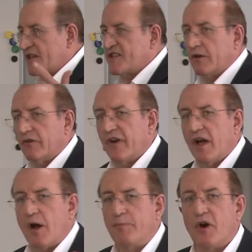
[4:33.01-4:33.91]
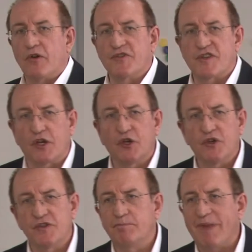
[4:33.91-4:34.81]
a silver, a bronze, a
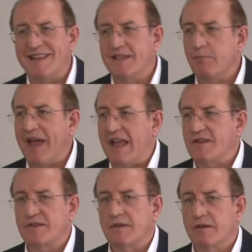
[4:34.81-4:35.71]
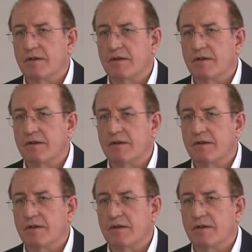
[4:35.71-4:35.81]
good, better, best.